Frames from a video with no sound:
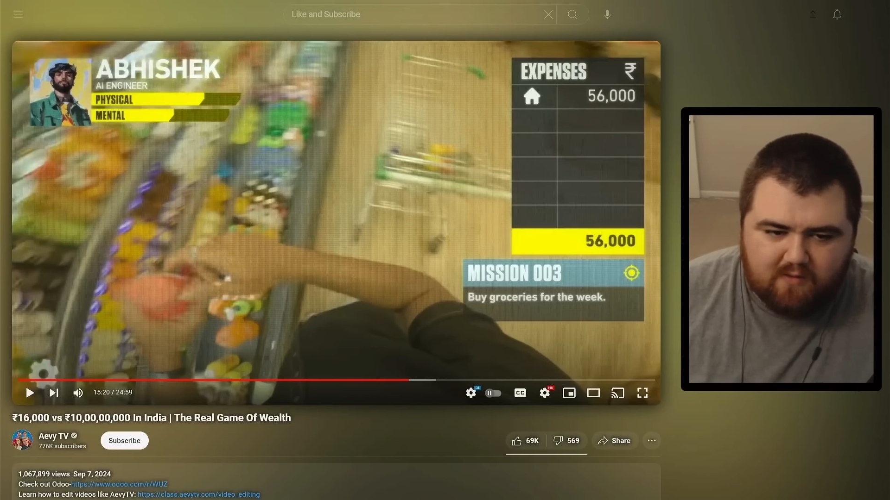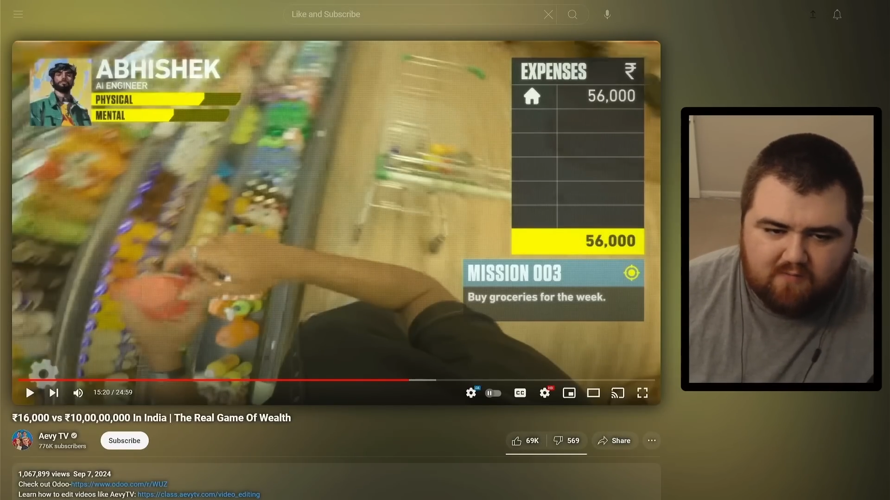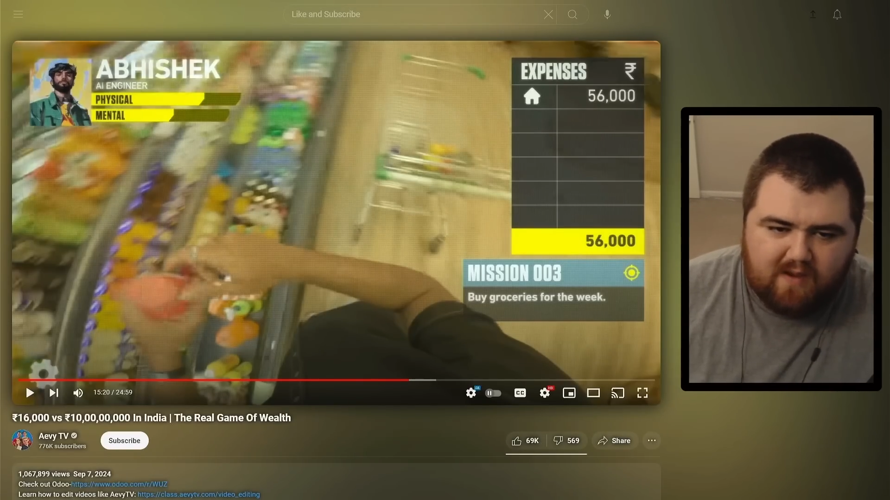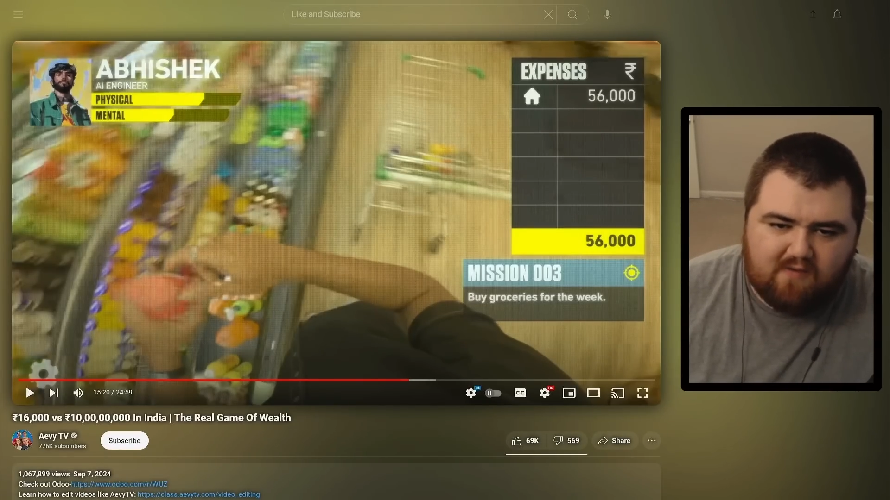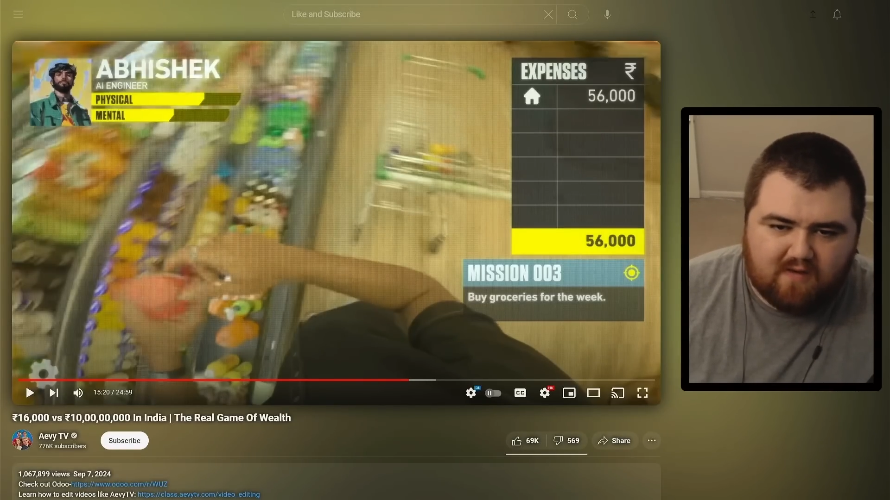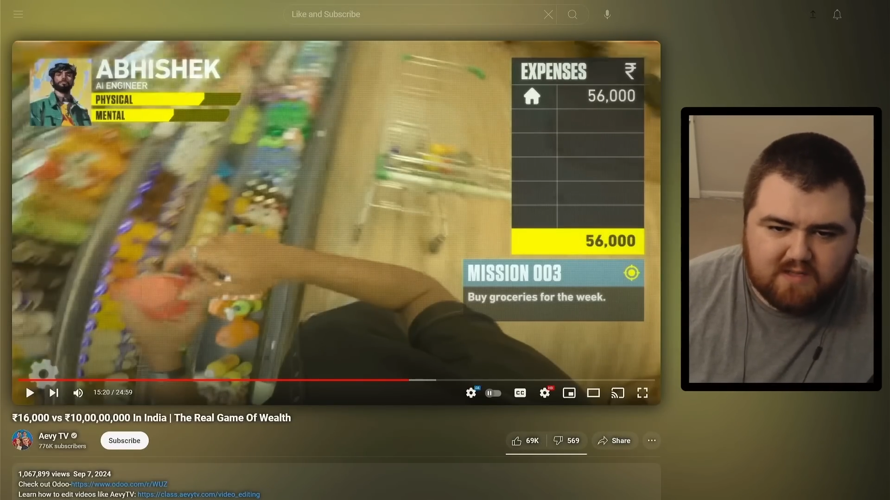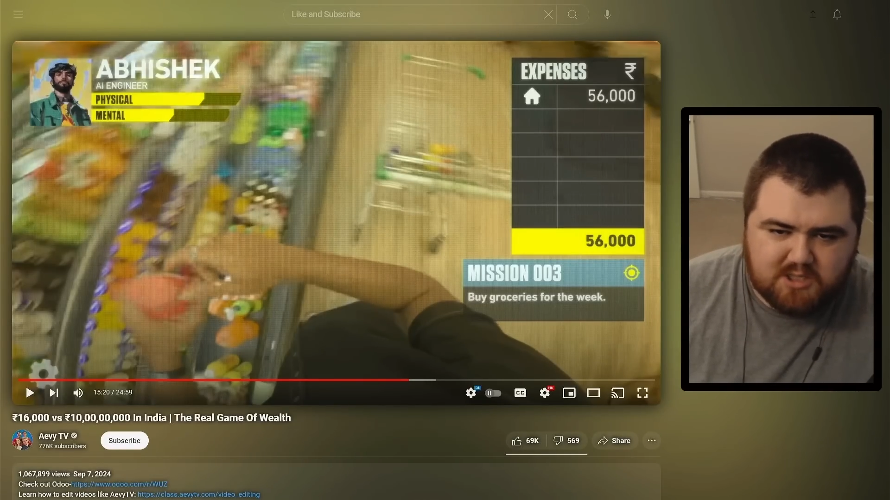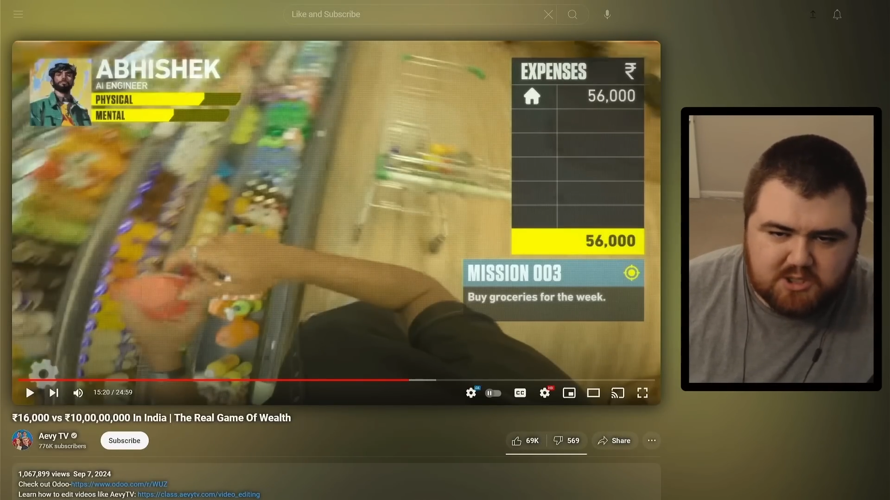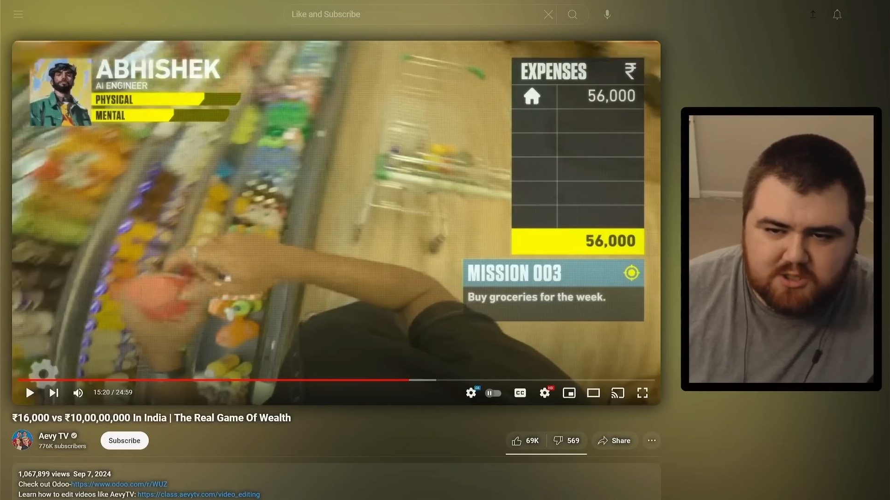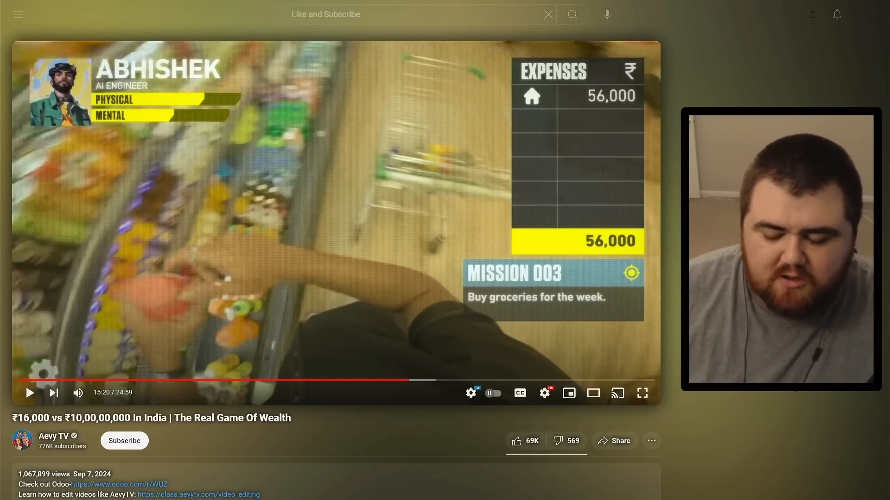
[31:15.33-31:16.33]
It's basically
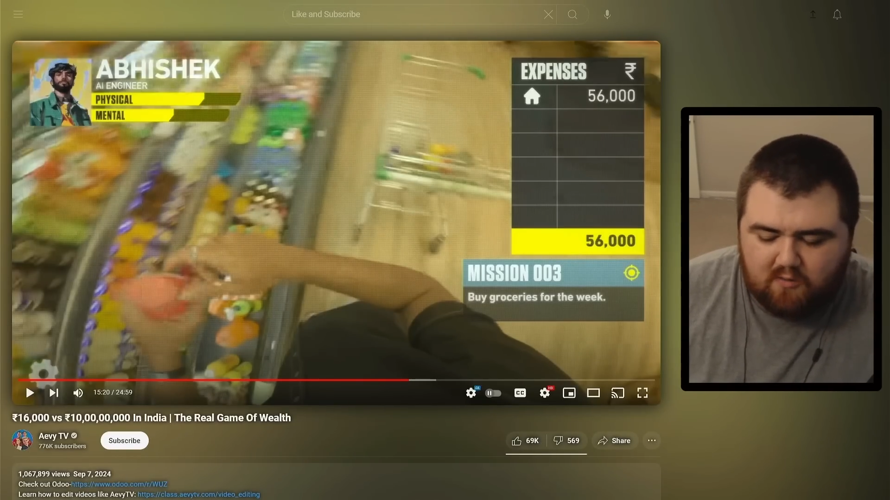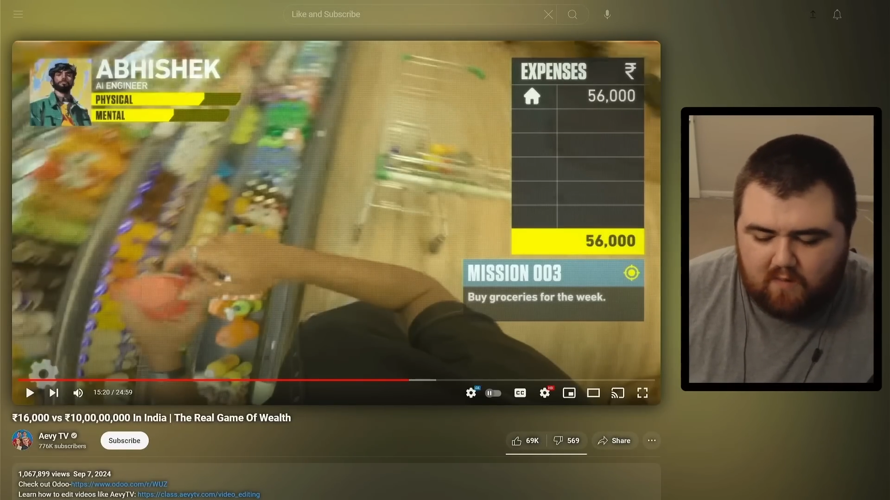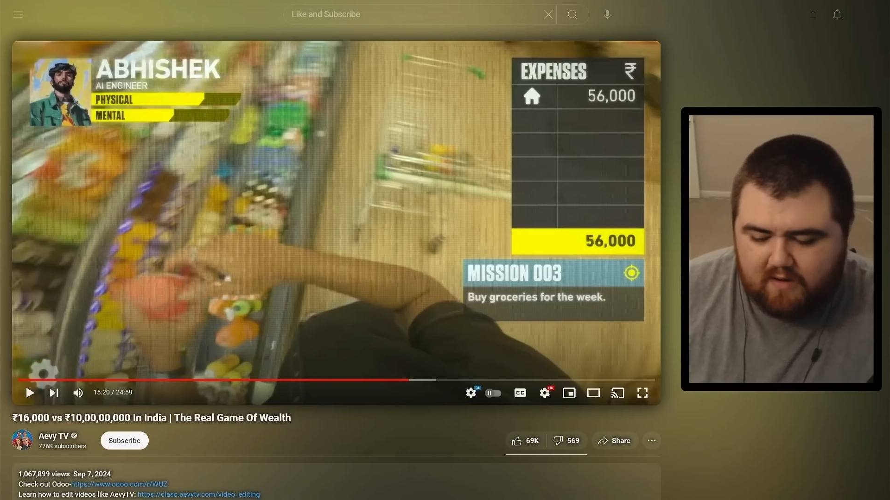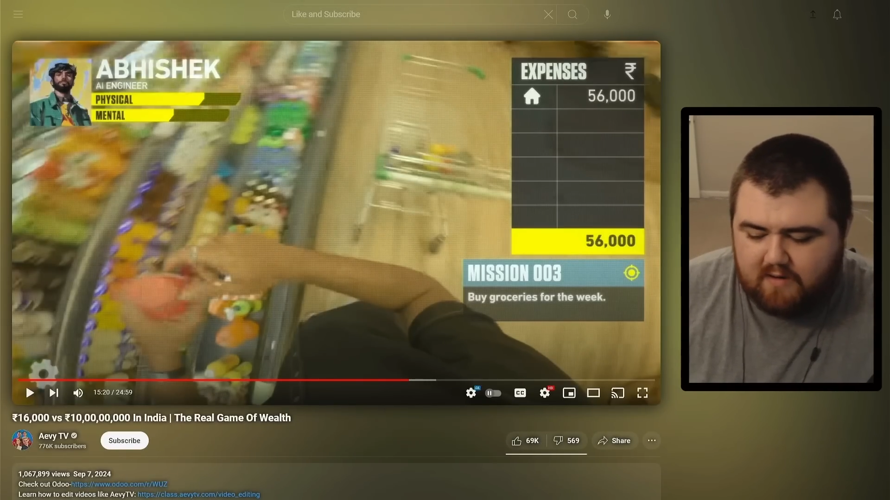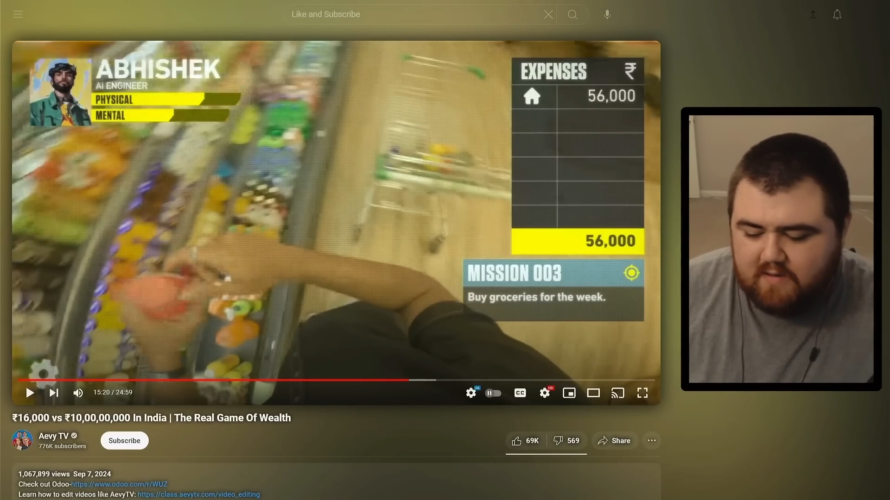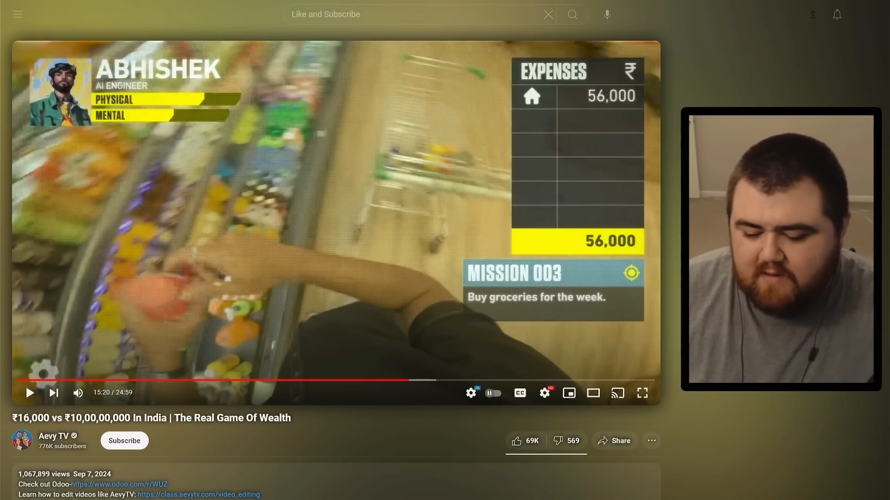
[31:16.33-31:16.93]
just sugar water.